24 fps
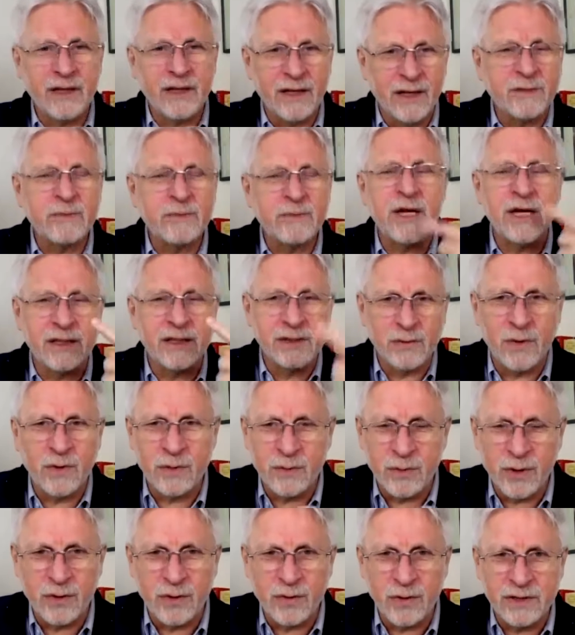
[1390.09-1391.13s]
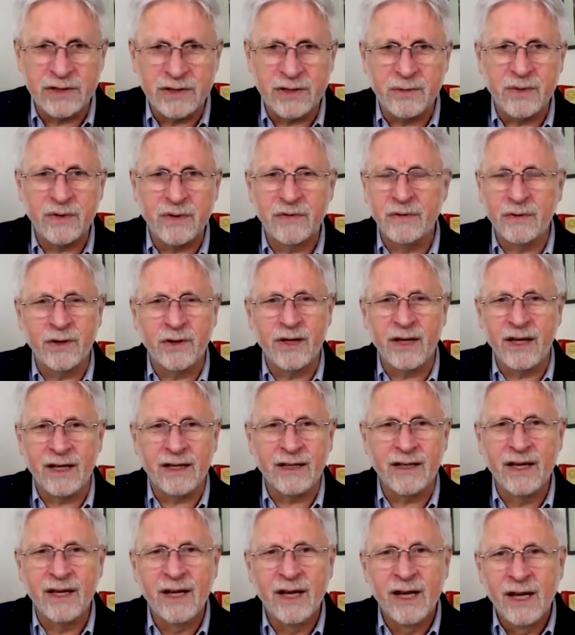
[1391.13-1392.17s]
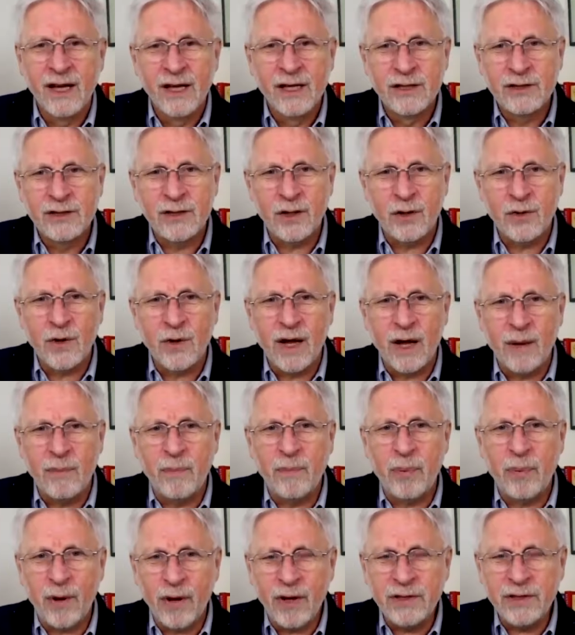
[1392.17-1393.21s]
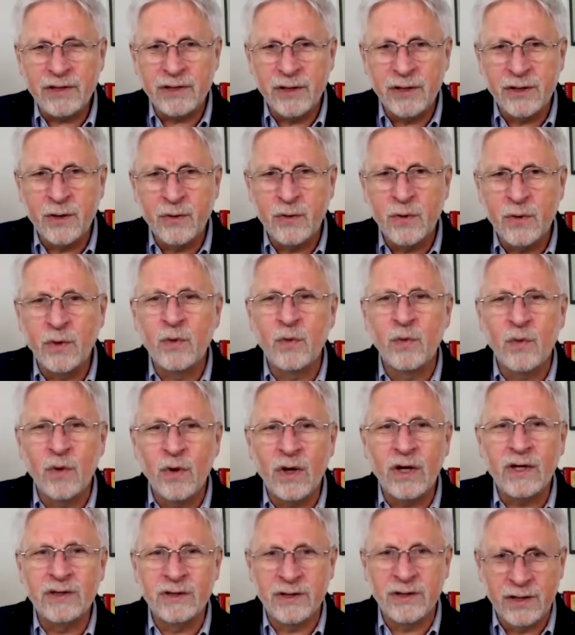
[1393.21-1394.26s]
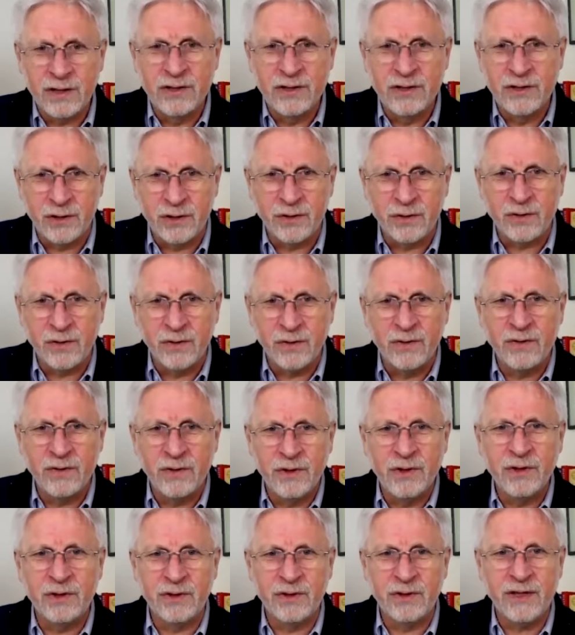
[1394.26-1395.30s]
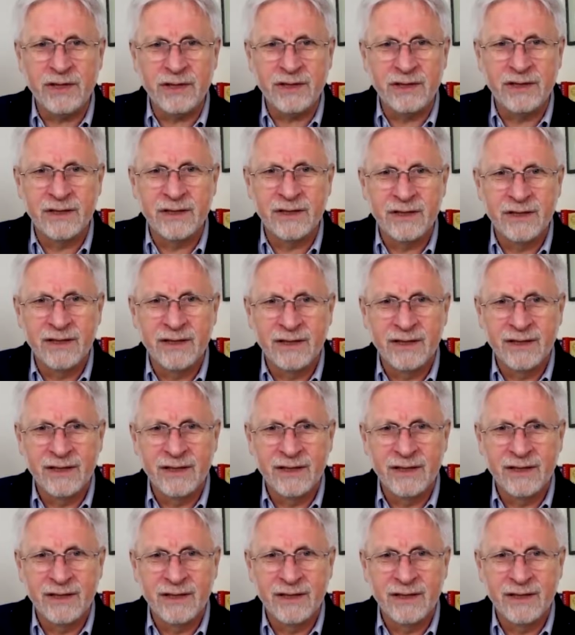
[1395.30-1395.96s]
let me ask one more question before that. So, a person who would want to do this